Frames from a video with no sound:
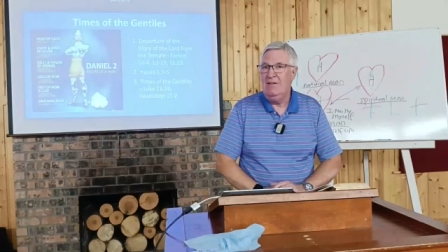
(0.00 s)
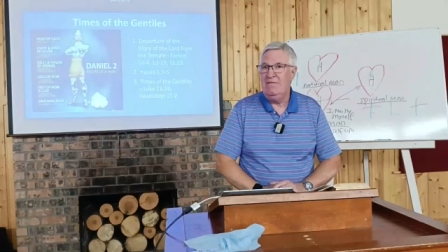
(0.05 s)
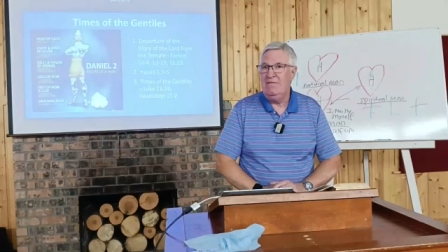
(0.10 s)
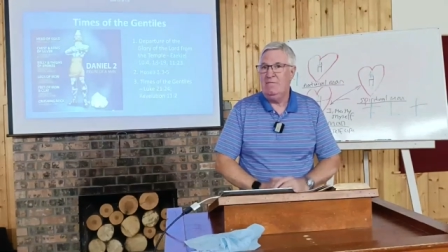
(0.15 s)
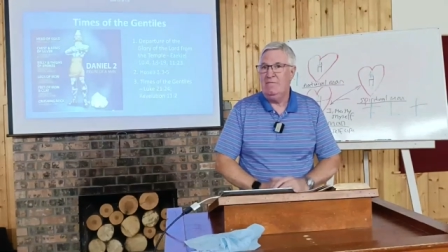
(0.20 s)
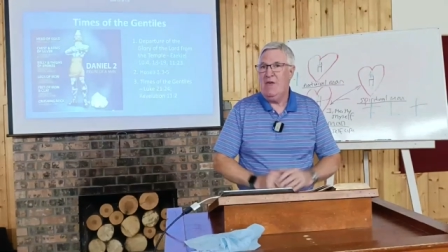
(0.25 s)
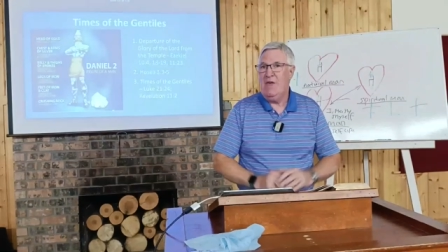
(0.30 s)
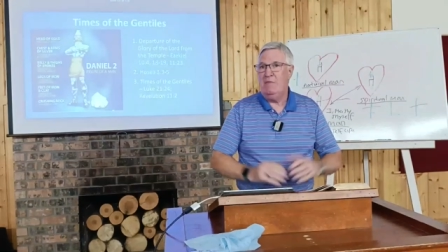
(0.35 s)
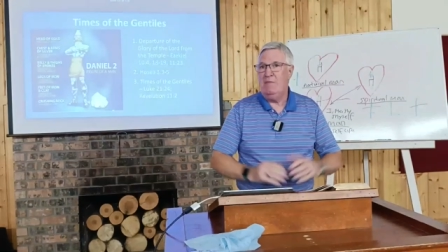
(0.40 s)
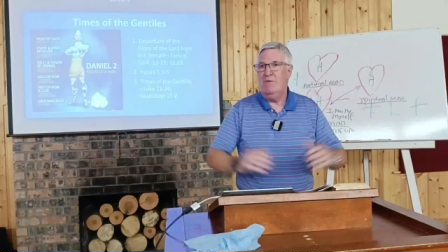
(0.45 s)

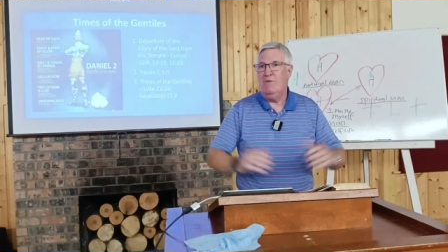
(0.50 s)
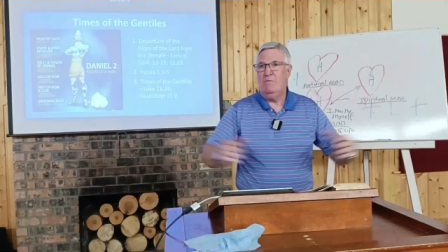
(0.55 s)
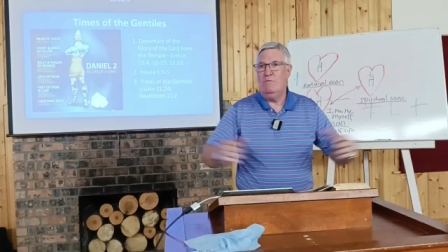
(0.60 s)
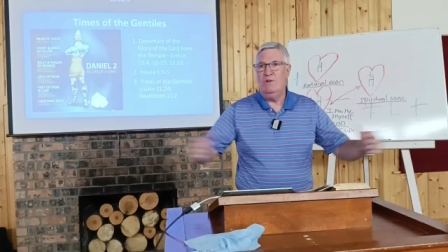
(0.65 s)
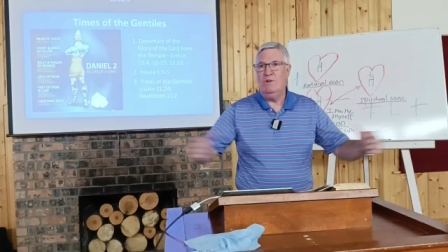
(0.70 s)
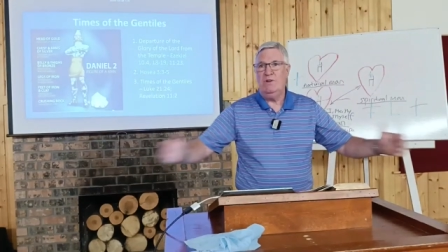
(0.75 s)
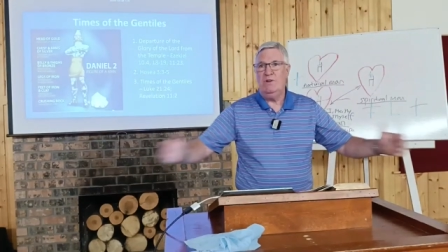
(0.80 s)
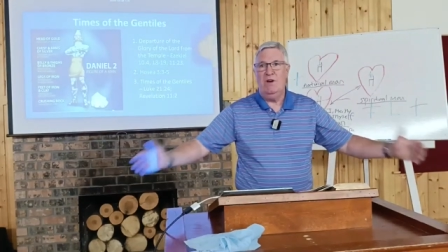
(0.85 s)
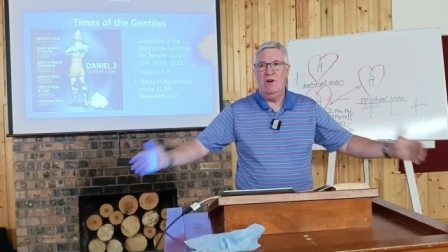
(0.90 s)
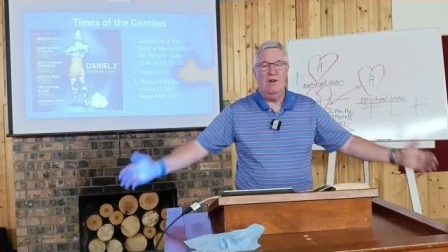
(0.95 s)
from that
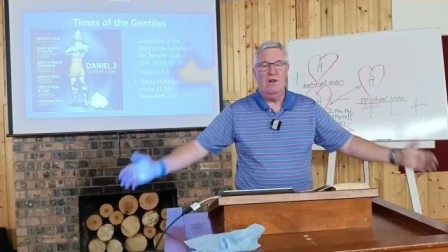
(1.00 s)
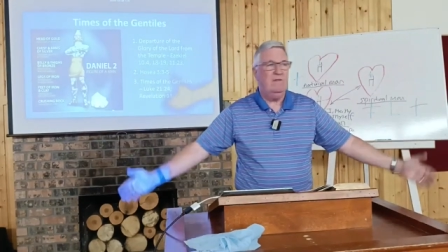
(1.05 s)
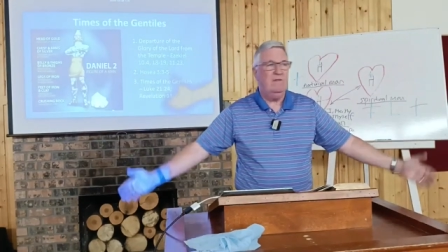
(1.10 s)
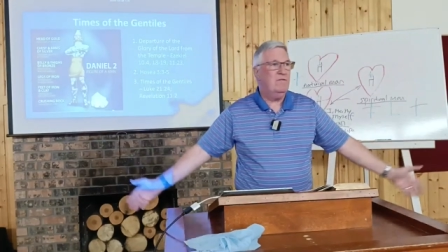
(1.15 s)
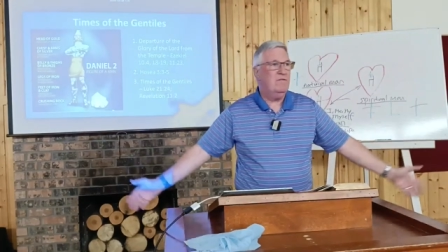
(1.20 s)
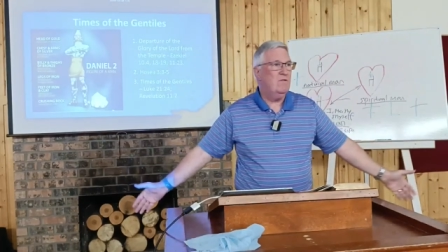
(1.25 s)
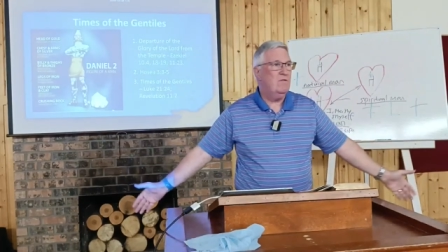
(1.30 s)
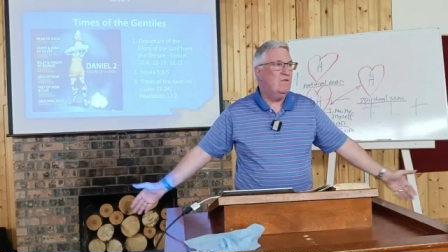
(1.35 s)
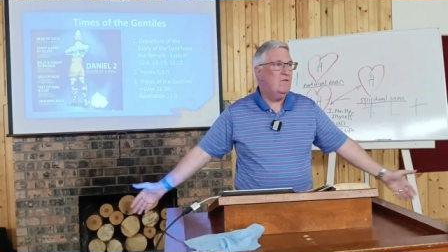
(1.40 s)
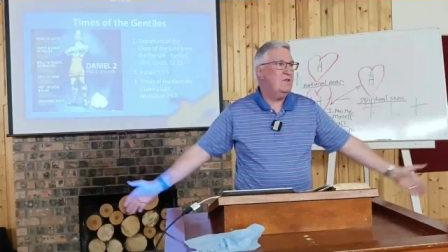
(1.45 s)
moment on,
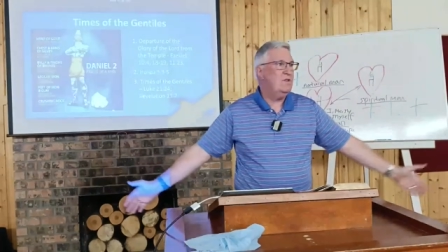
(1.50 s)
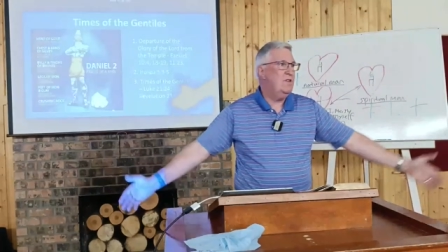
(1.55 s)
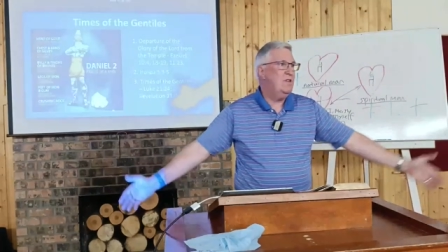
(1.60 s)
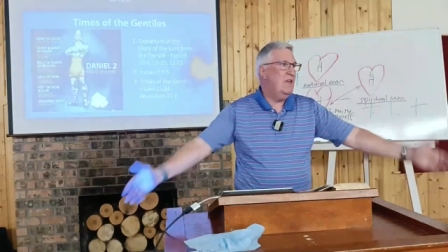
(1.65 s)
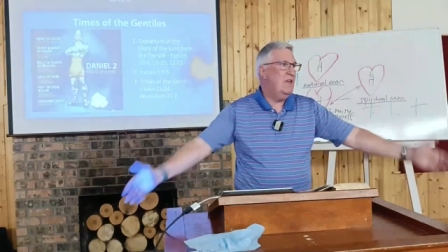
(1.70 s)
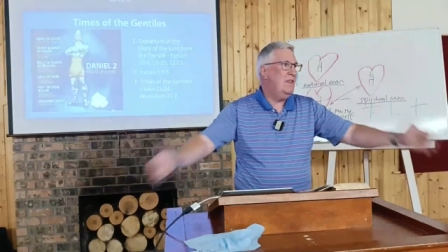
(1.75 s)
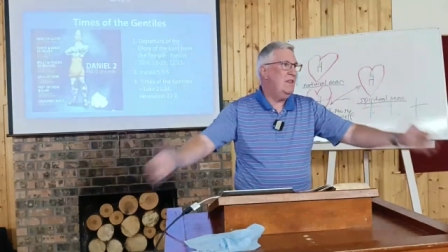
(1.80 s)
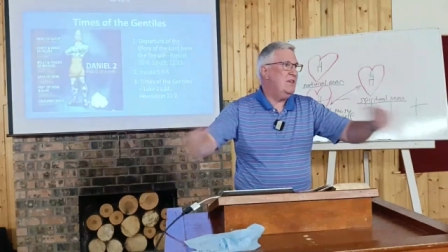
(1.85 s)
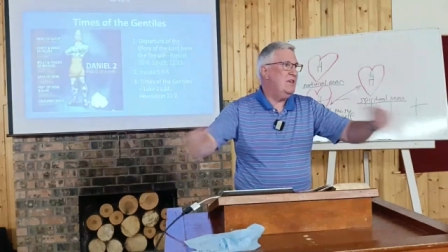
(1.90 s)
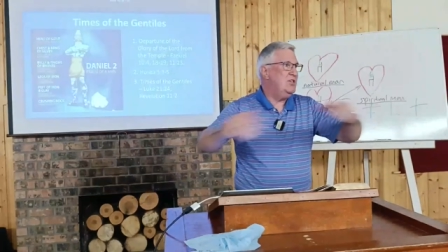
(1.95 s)
of course,
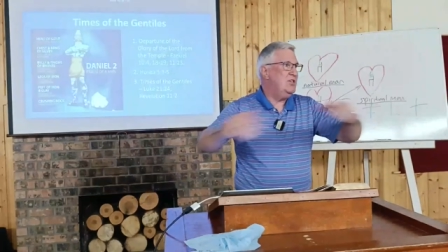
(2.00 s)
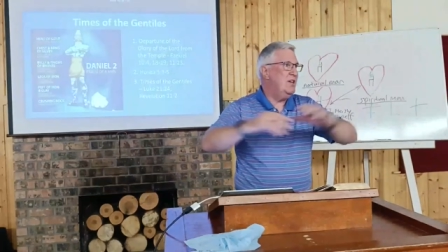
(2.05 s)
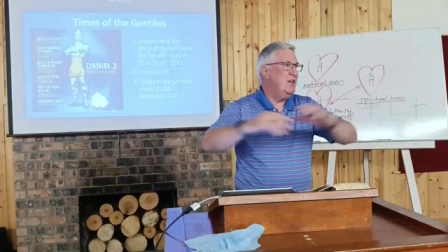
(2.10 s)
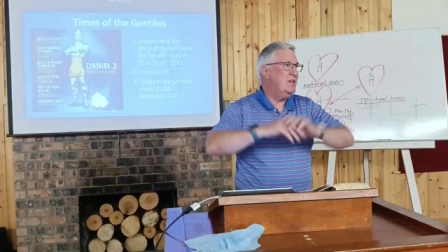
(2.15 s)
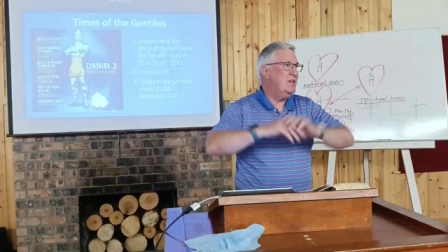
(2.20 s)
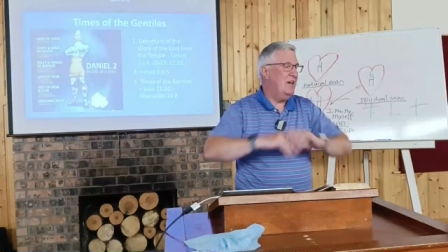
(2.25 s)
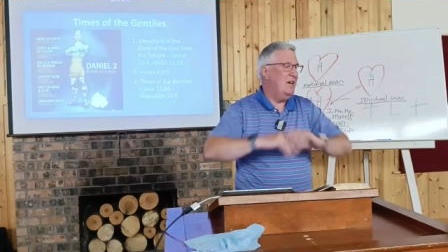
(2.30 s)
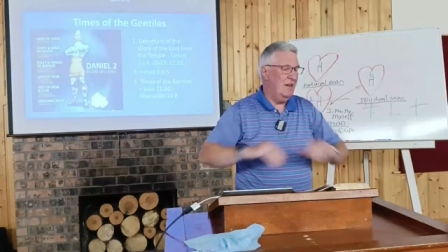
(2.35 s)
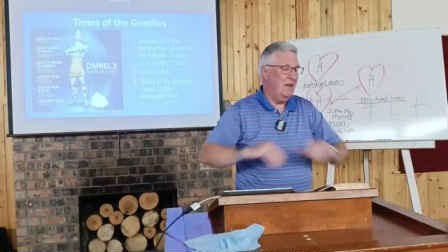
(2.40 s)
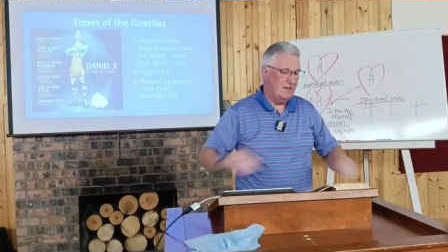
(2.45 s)
then the
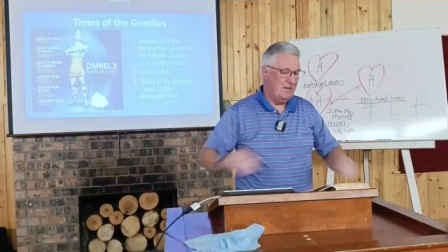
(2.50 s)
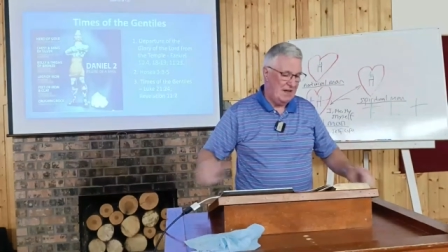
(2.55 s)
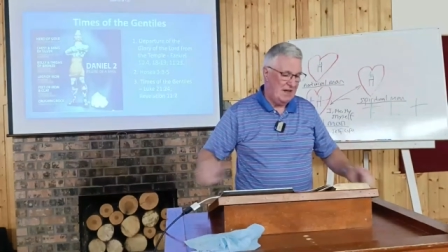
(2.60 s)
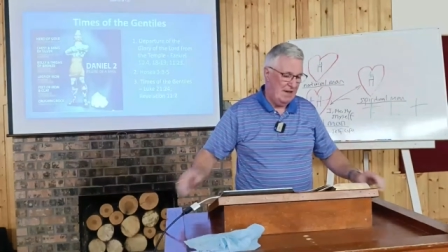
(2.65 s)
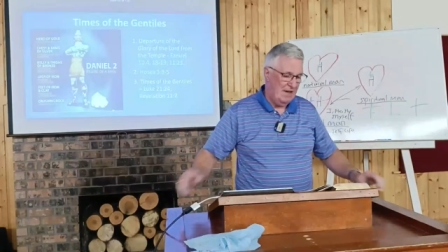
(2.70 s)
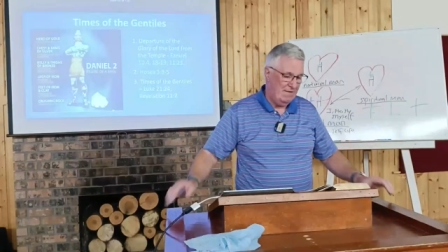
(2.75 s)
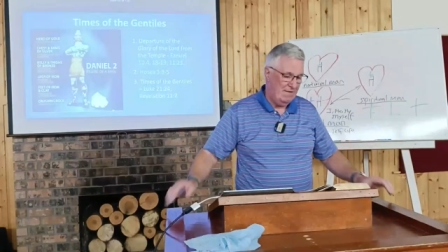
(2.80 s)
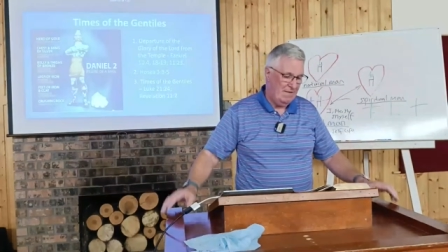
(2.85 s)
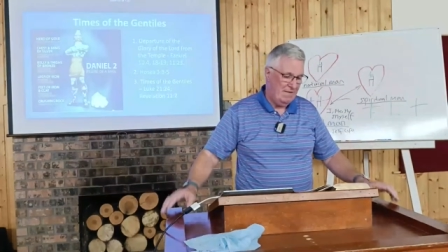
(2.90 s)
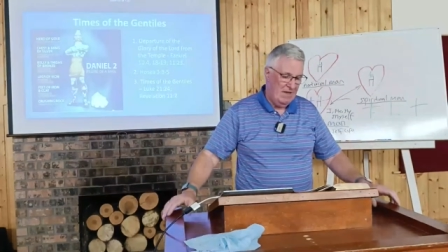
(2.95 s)
Gentiles
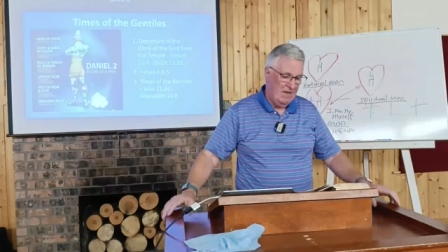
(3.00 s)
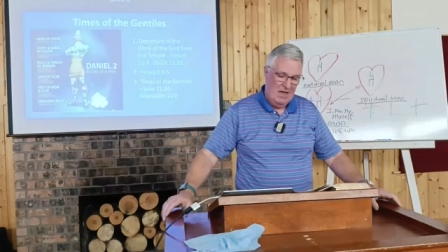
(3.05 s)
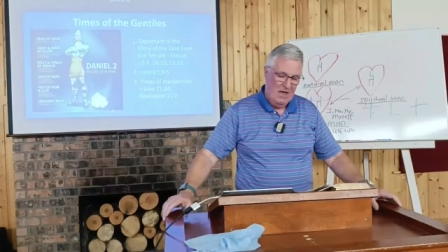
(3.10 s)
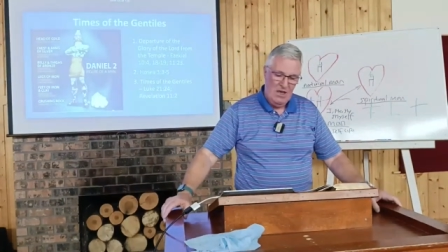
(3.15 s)
have